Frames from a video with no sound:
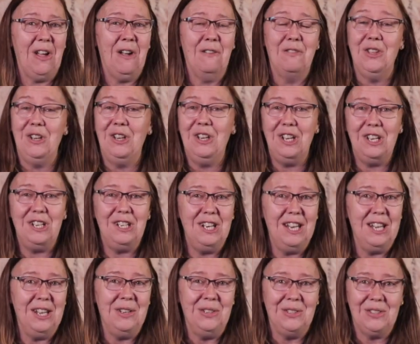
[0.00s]
of the good
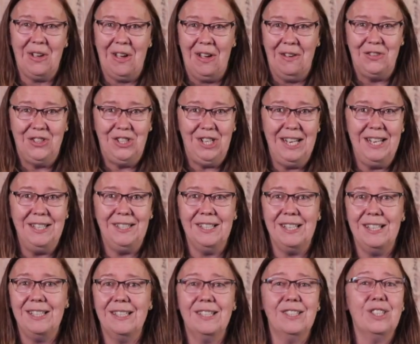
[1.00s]
news of
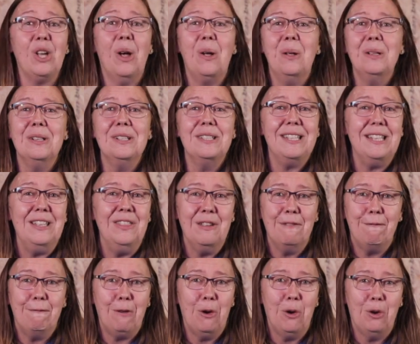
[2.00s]
Jesus told in the
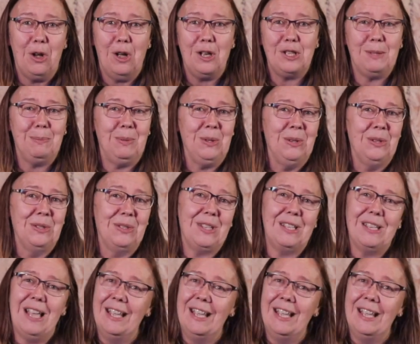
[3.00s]
four Gospels